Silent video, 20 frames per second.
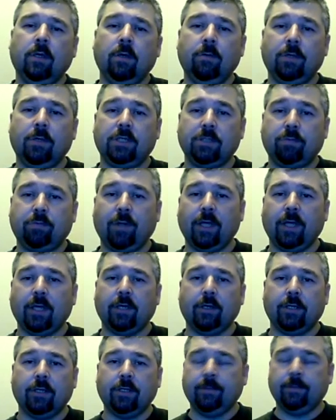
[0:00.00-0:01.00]
which is pretty
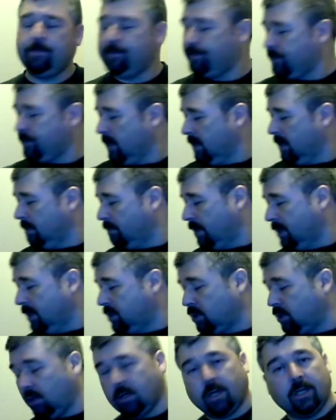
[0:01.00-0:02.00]
good. Pretty
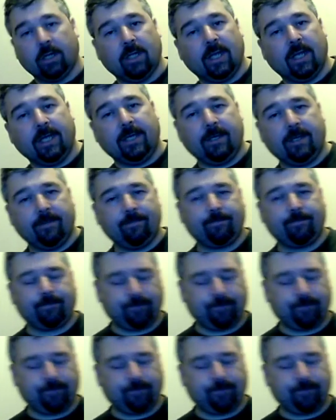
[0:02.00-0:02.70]
shotgun-like.